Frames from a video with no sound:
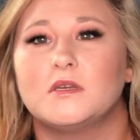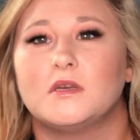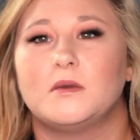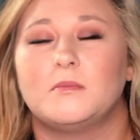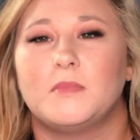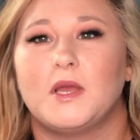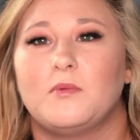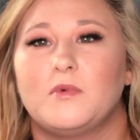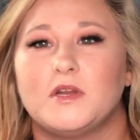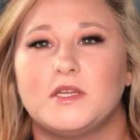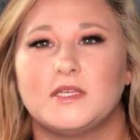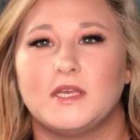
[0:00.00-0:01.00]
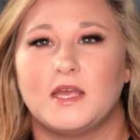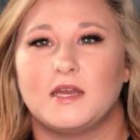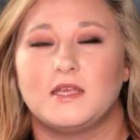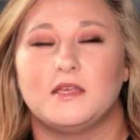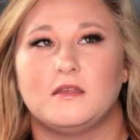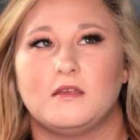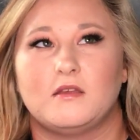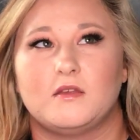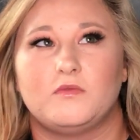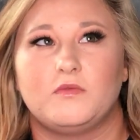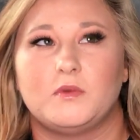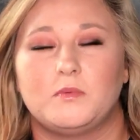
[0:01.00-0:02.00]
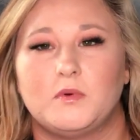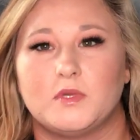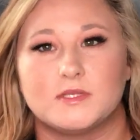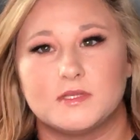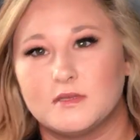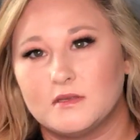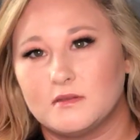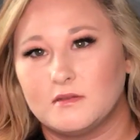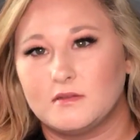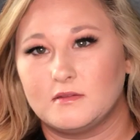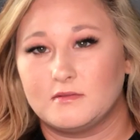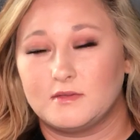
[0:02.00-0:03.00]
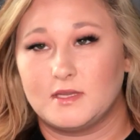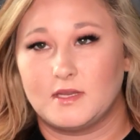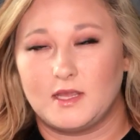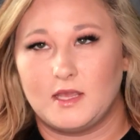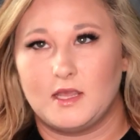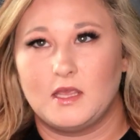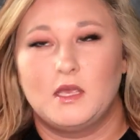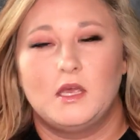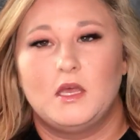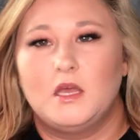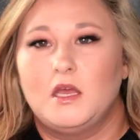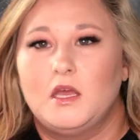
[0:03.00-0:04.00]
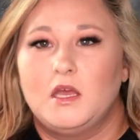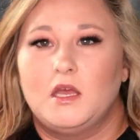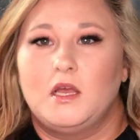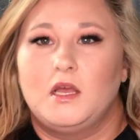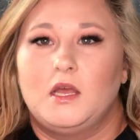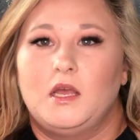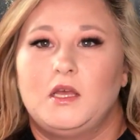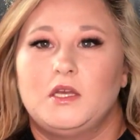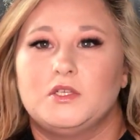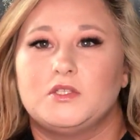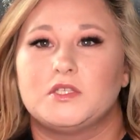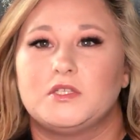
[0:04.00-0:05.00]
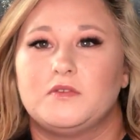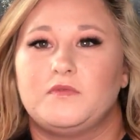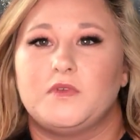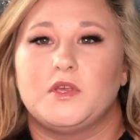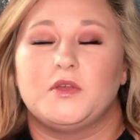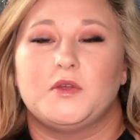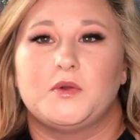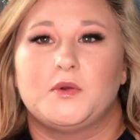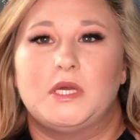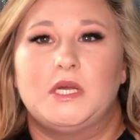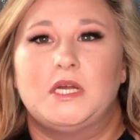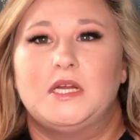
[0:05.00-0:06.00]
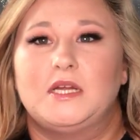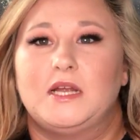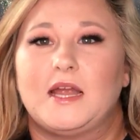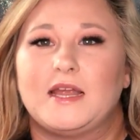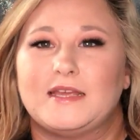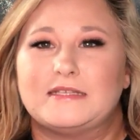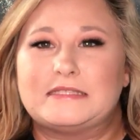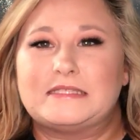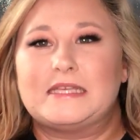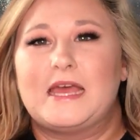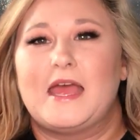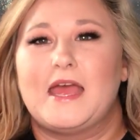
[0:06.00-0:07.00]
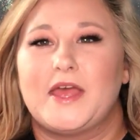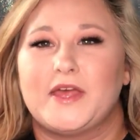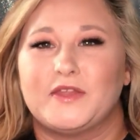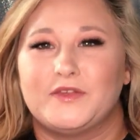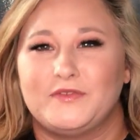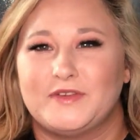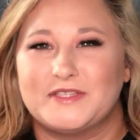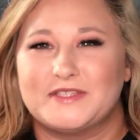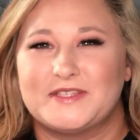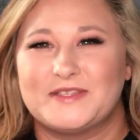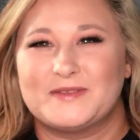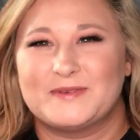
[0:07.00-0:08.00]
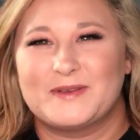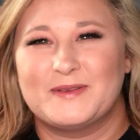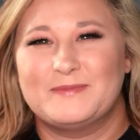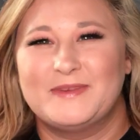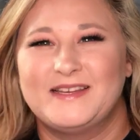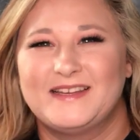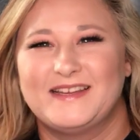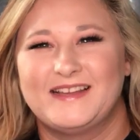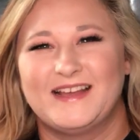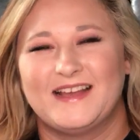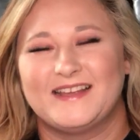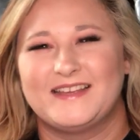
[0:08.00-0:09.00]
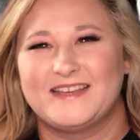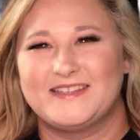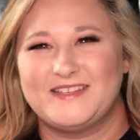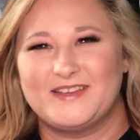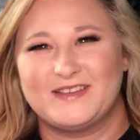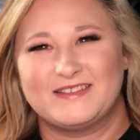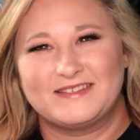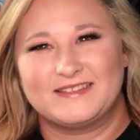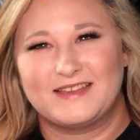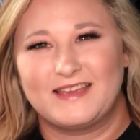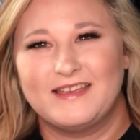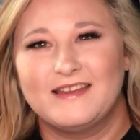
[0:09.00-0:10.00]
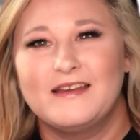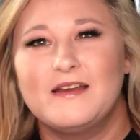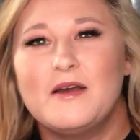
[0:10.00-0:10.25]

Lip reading: I wanted to kind of hit a few points today, just a few, I guess, elephants in the room, I guess you could say.